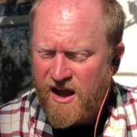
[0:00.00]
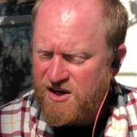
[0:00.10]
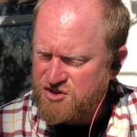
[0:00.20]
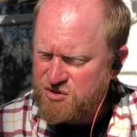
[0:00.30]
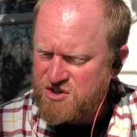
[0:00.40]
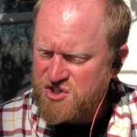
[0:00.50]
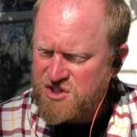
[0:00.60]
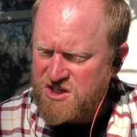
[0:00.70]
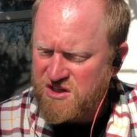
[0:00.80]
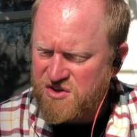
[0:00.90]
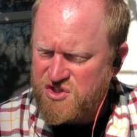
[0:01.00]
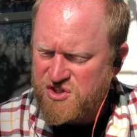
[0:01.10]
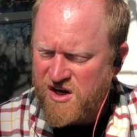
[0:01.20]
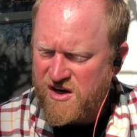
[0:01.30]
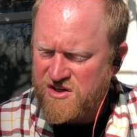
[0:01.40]
"As you can see, the
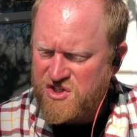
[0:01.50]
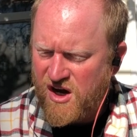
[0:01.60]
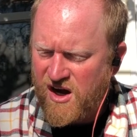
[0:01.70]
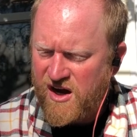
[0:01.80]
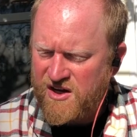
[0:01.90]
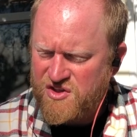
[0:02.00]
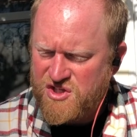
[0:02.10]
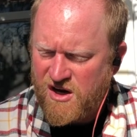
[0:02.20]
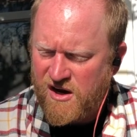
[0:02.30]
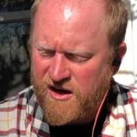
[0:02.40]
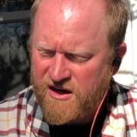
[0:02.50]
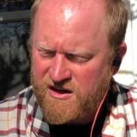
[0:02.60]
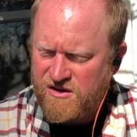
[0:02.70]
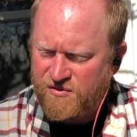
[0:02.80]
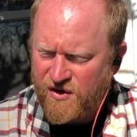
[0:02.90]
sun is high in the sky, and
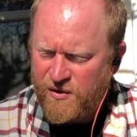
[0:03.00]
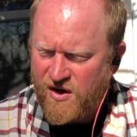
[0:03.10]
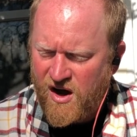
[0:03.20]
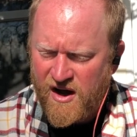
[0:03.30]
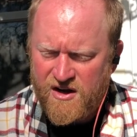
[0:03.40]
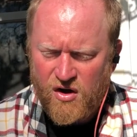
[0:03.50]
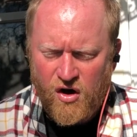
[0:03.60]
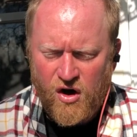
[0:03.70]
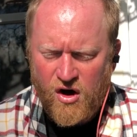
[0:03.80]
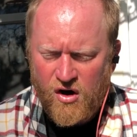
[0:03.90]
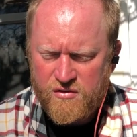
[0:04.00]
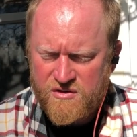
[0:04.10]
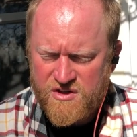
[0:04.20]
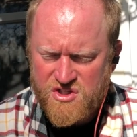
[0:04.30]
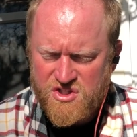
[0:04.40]
it is very hot, and
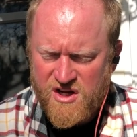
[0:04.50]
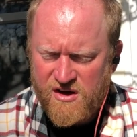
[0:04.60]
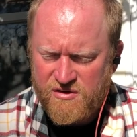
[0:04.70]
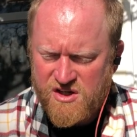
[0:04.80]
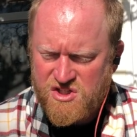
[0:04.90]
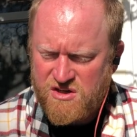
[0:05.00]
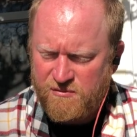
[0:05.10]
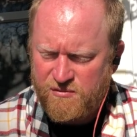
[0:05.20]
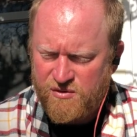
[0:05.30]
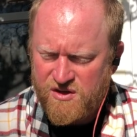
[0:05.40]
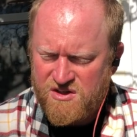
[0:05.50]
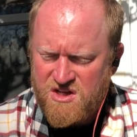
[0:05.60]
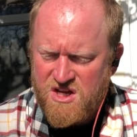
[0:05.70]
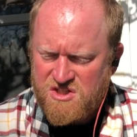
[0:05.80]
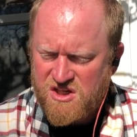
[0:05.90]
all is silent except for the
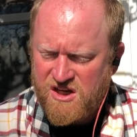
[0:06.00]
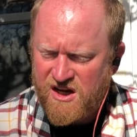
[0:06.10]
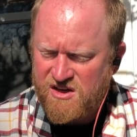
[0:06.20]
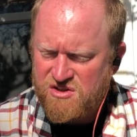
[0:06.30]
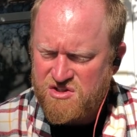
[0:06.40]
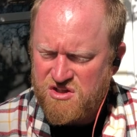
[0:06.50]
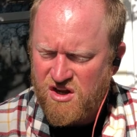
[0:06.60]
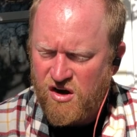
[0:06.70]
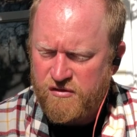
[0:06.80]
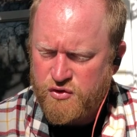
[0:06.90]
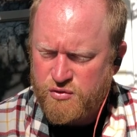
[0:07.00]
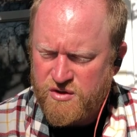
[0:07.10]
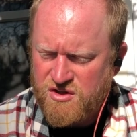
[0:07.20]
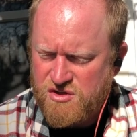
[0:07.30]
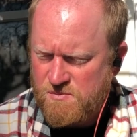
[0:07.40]
cicadas and the olive
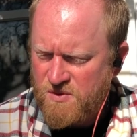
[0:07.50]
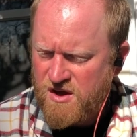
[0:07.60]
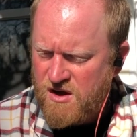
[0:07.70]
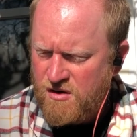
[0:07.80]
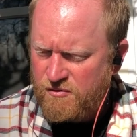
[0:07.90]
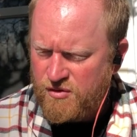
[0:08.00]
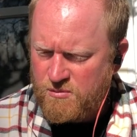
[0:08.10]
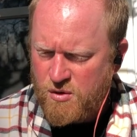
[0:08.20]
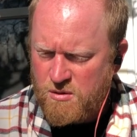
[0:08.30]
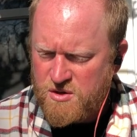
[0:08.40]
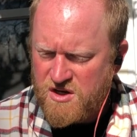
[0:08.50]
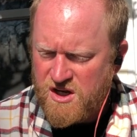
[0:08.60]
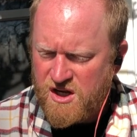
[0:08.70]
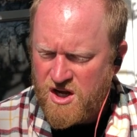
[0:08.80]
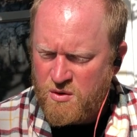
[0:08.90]
trees. For the moment,
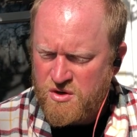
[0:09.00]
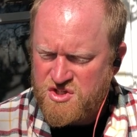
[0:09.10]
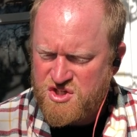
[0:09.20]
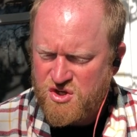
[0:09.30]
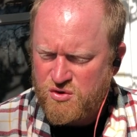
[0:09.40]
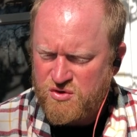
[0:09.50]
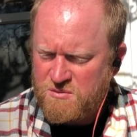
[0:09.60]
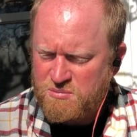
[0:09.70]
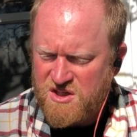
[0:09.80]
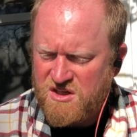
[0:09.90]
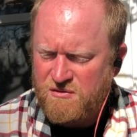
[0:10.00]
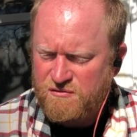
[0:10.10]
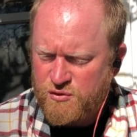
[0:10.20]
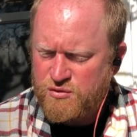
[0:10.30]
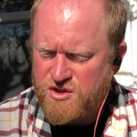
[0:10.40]
it would surely be
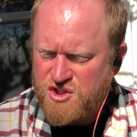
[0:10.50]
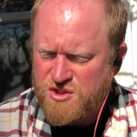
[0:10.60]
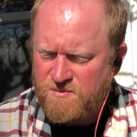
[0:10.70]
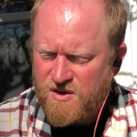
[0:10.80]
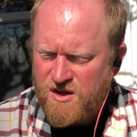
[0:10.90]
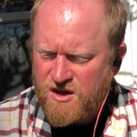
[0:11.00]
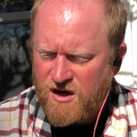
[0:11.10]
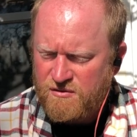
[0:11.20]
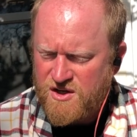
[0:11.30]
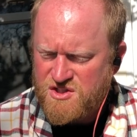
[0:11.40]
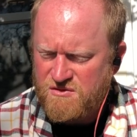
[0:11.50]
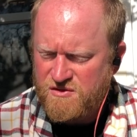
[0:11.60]
foolish of us to